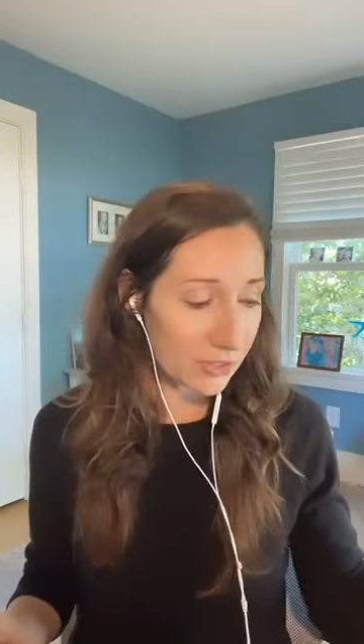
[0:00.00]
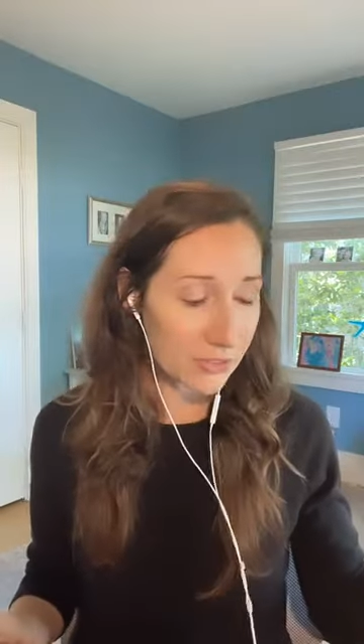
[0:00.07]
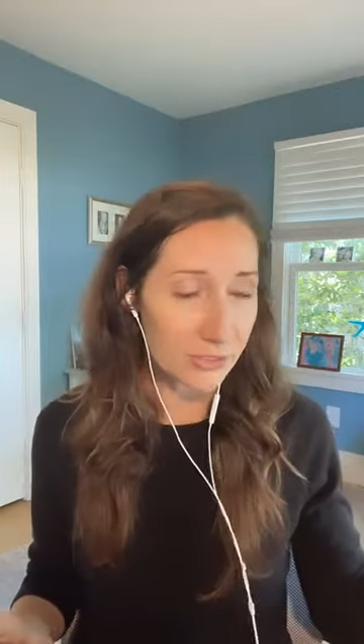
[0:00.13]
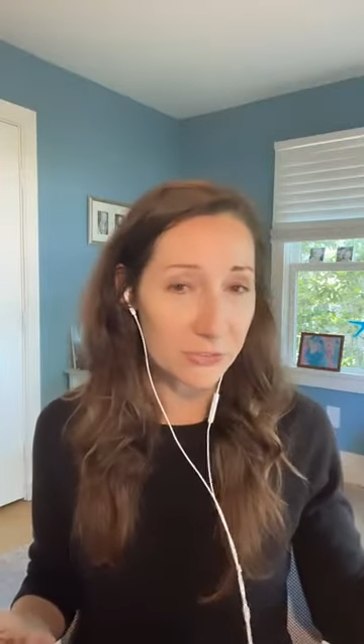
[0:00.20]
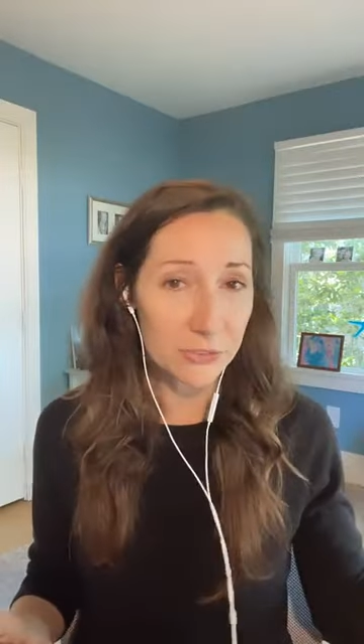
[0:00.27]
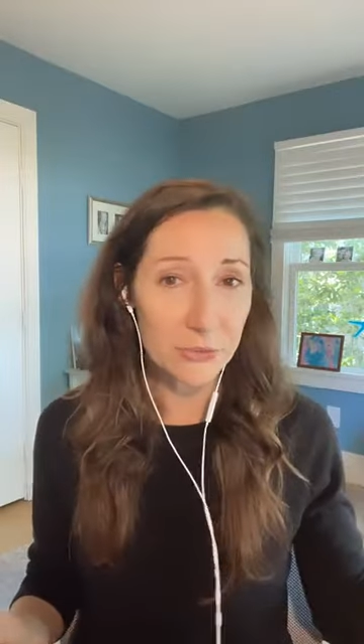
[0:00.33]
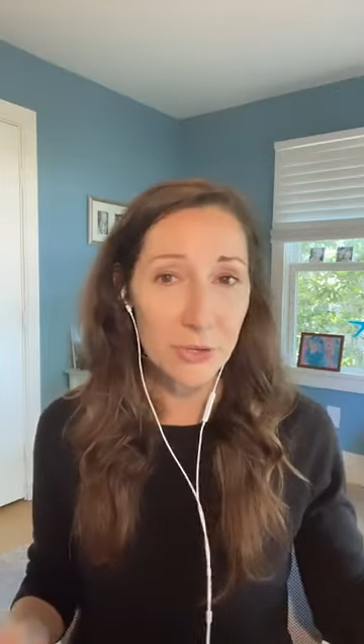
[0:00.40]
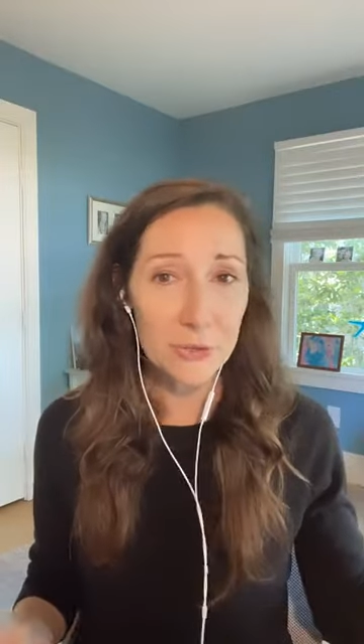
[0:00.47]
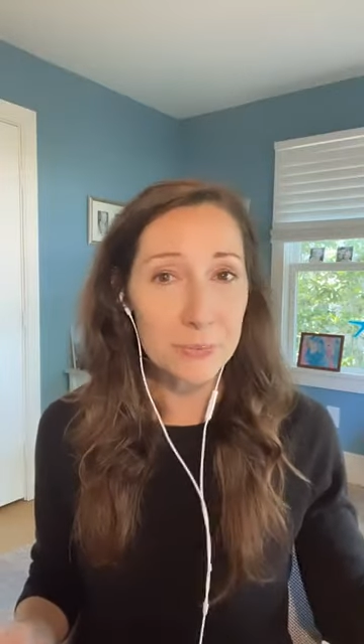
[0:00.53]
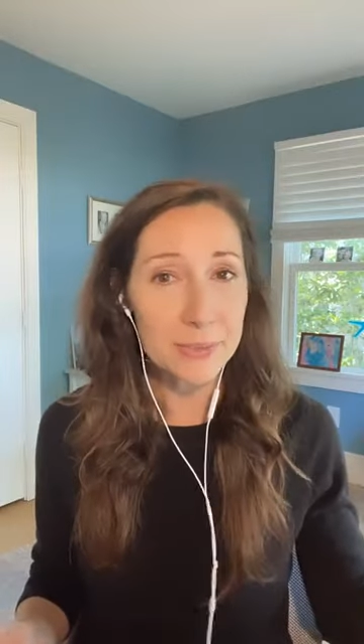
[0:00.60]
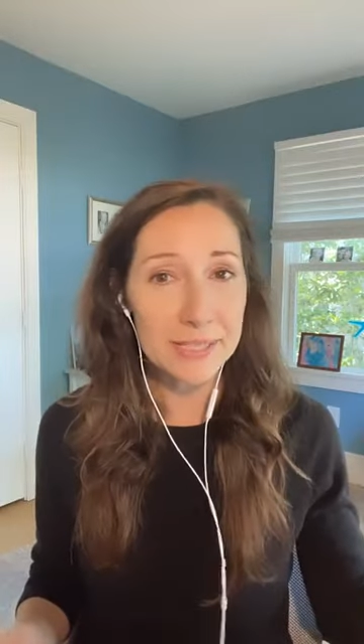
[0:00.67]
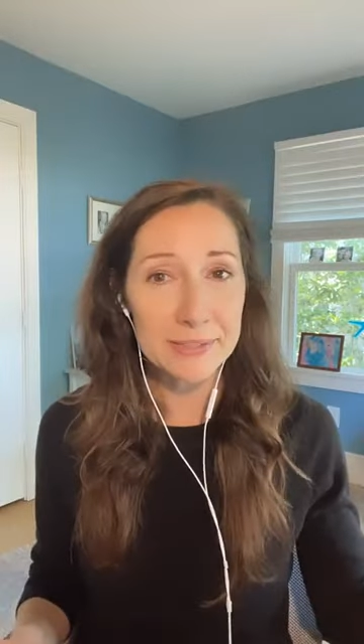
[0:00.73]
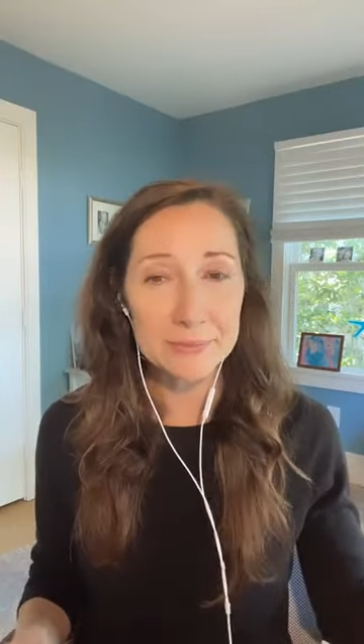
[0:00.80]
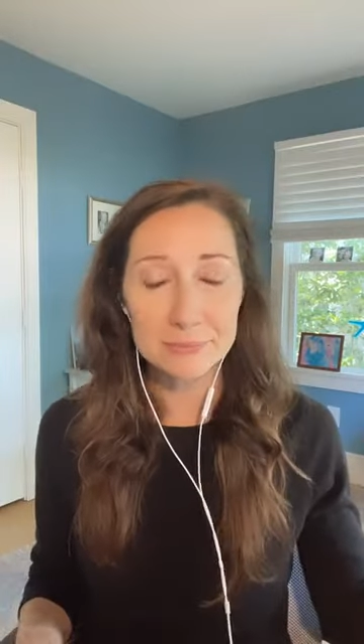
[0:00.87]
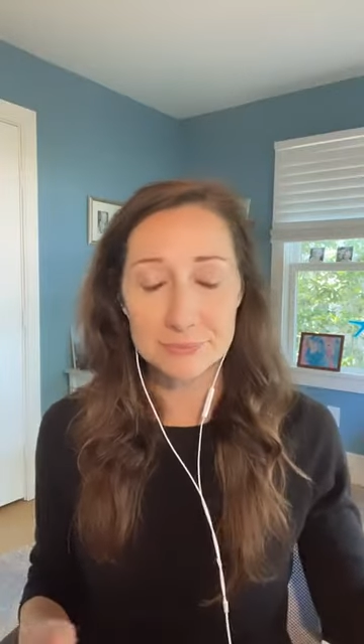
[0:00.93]
If you know
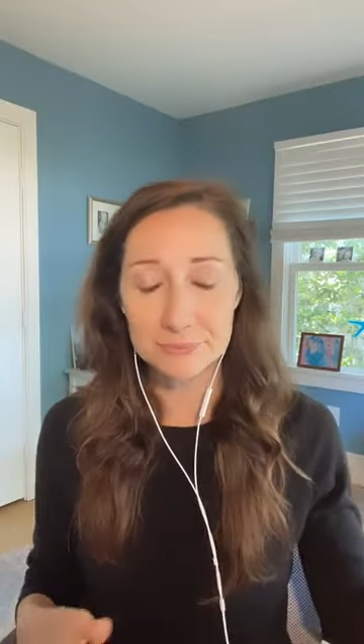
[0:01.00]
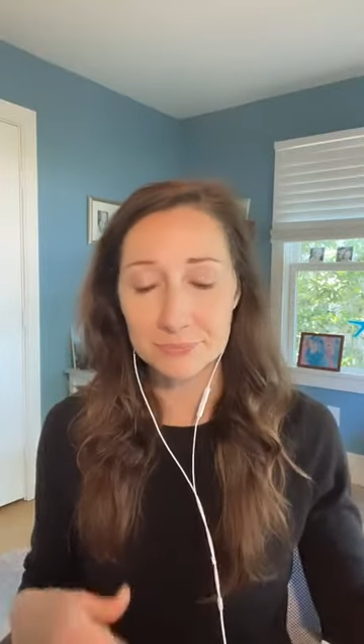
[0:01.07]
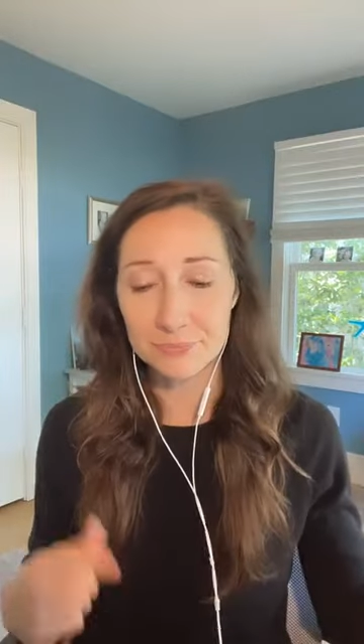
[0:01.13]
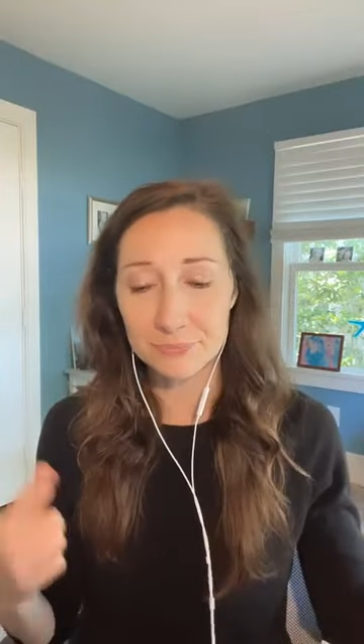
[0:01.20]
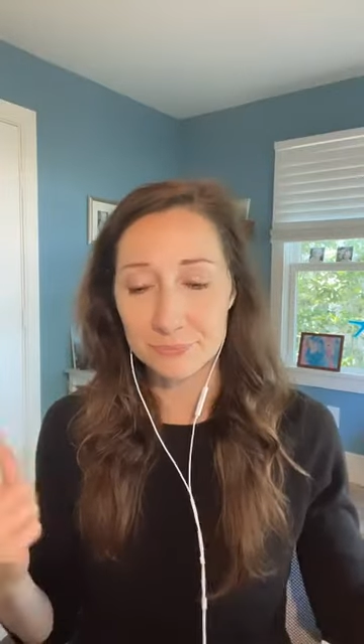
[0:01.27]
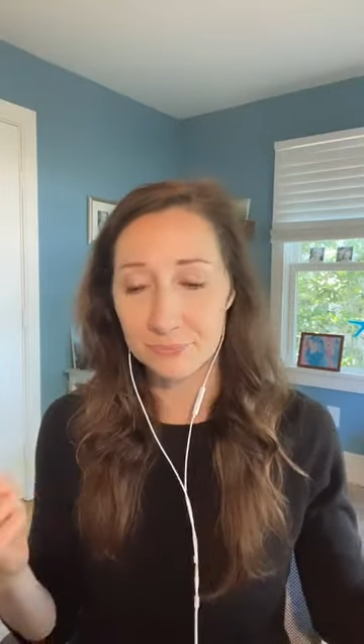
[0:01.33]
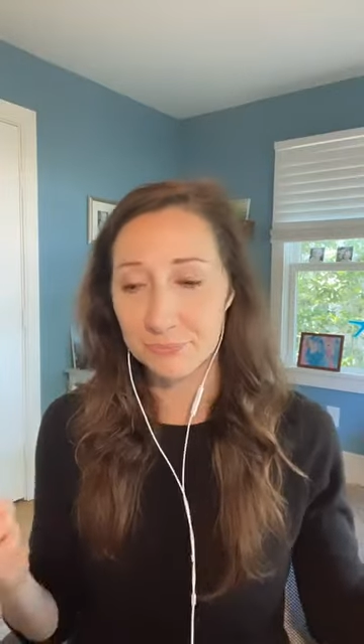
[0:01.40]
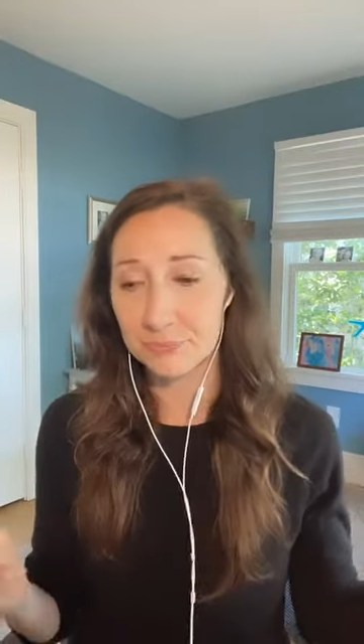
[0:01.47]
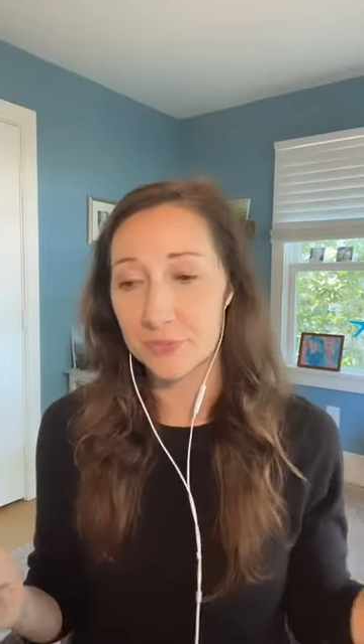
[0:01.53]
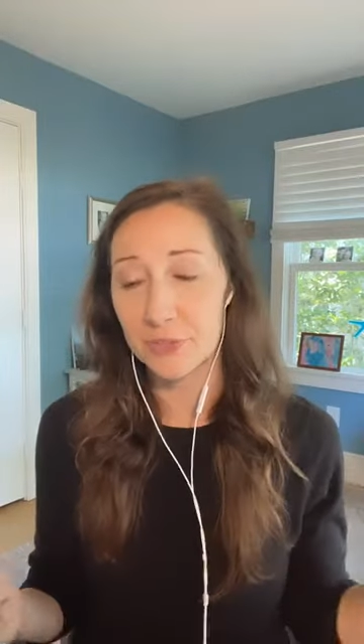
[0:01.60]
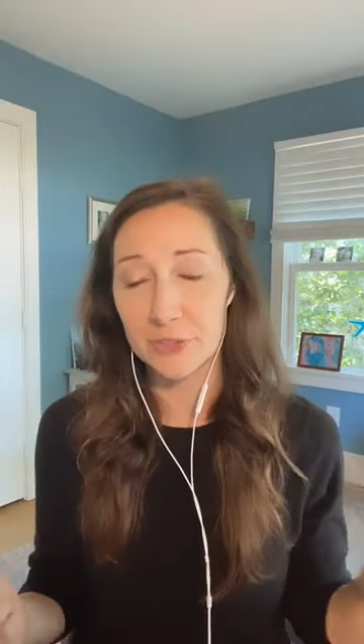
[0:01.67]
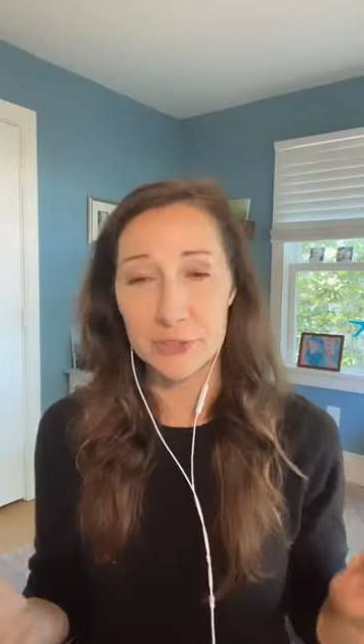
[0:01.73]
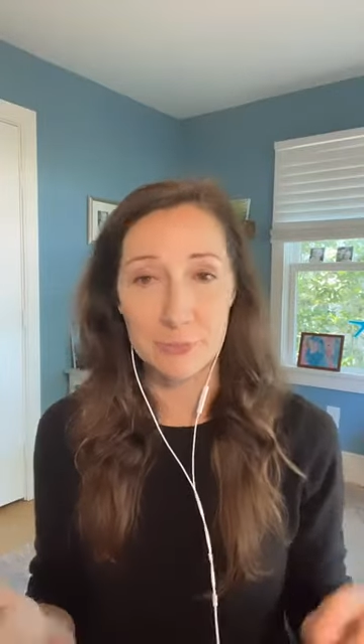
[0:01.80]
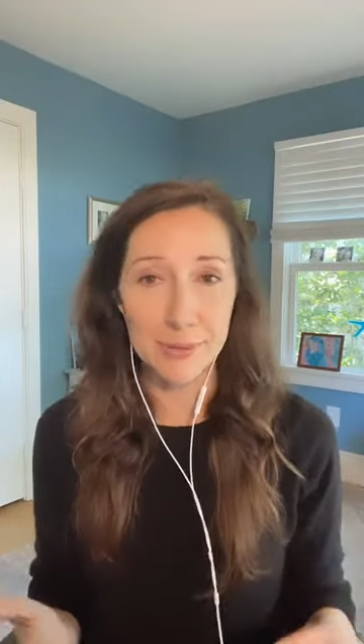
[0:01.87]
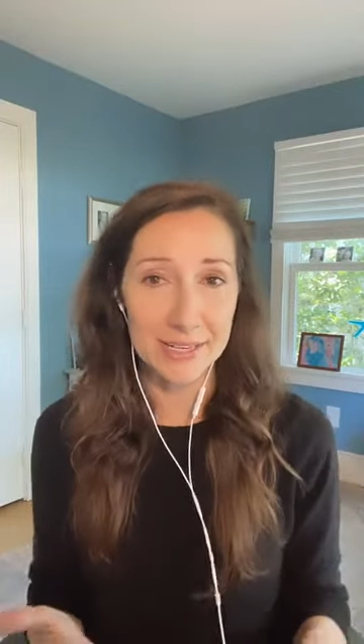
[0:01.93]
me, or
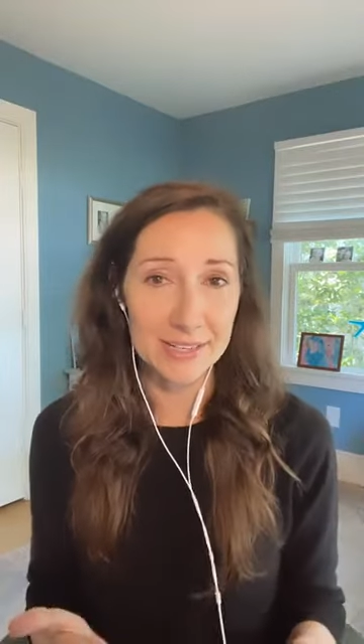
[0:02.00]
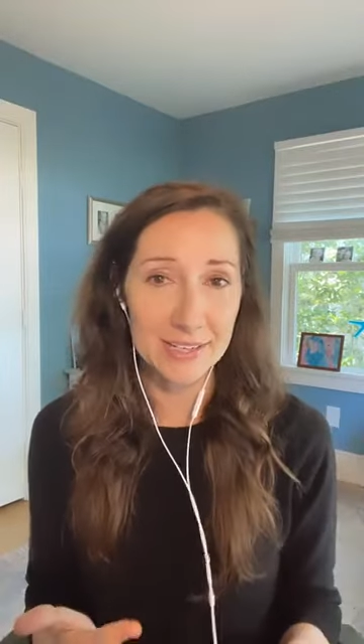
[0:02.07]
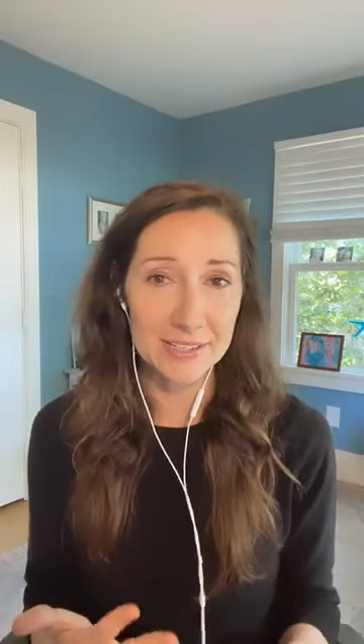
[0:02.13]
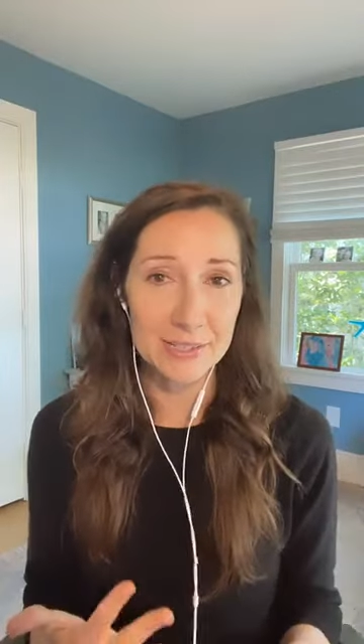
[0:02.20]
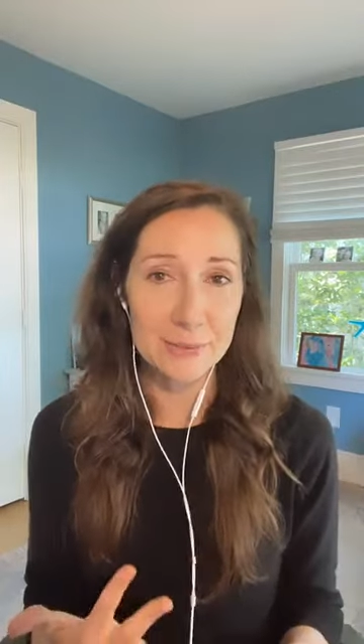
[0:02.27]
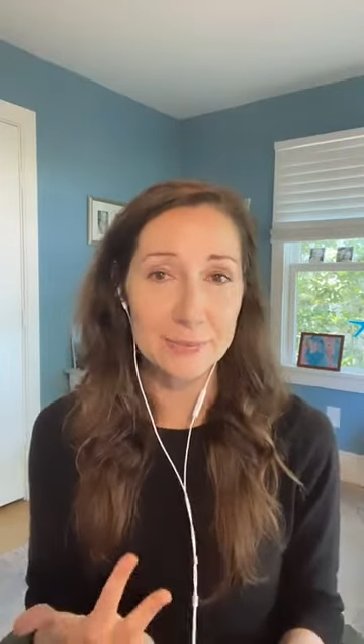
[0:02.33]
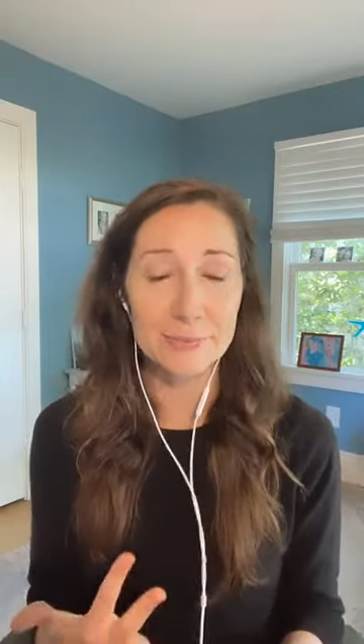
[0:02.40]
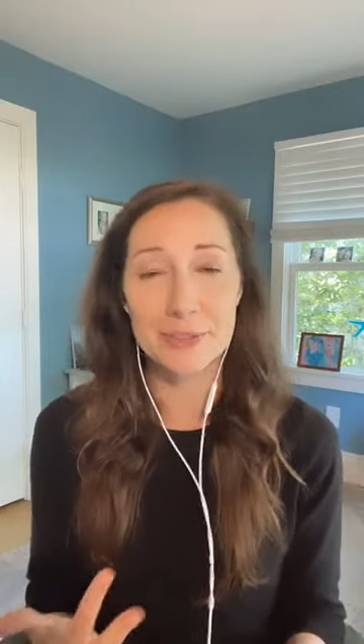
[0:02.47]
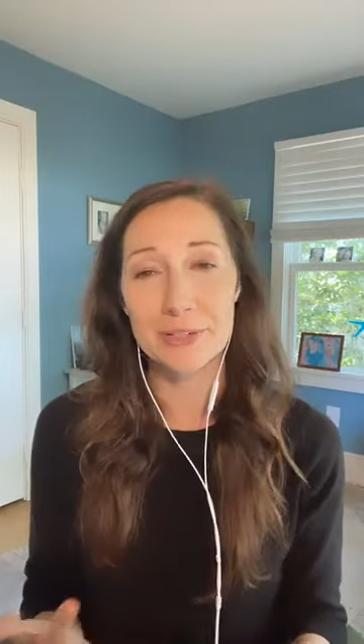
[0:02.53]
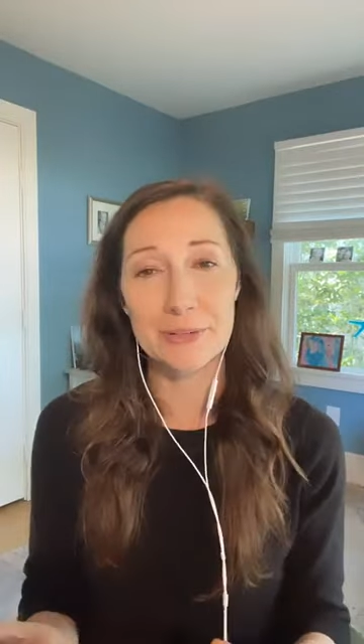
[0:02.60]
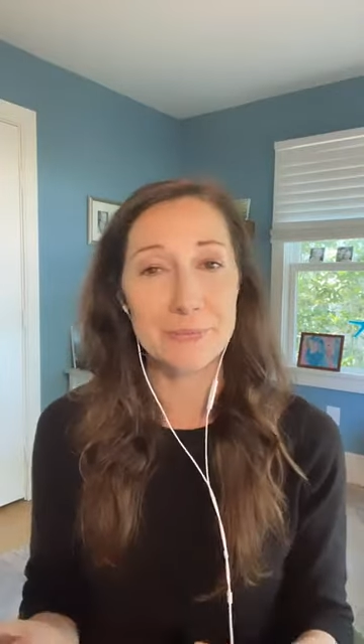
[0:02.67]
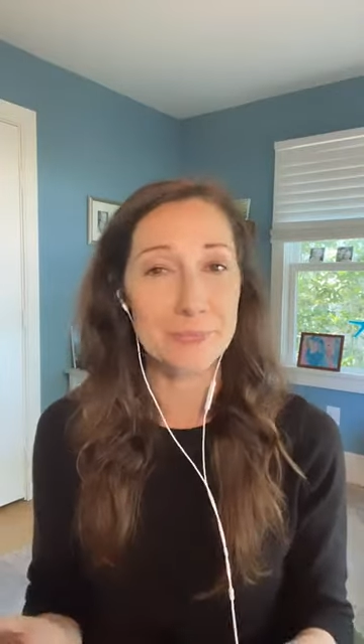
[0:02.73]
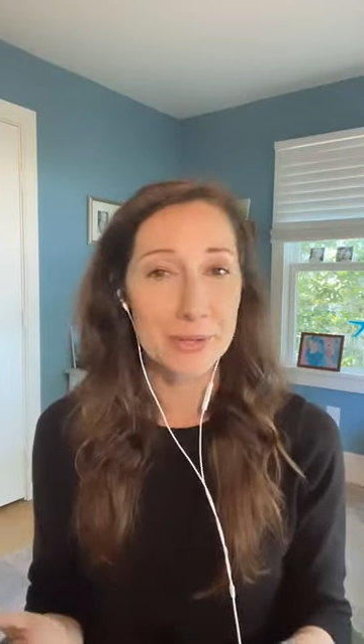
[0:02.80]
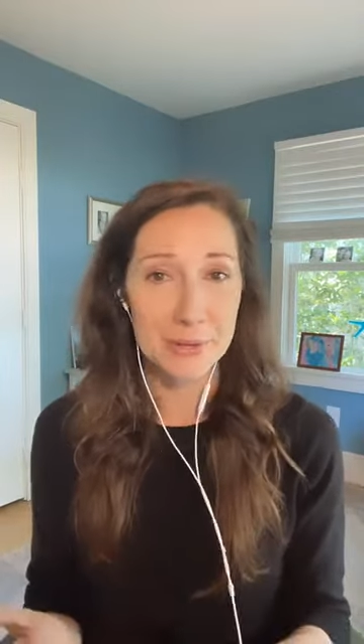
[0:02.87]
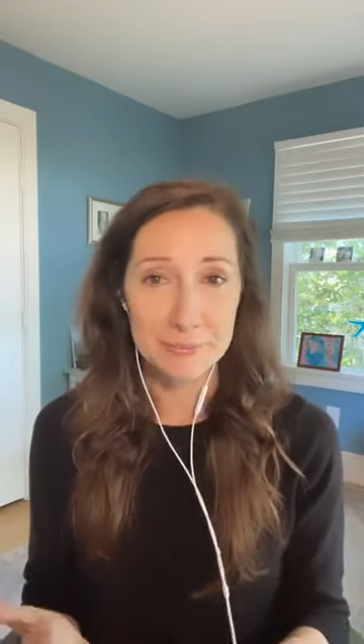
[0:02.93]
you may not know,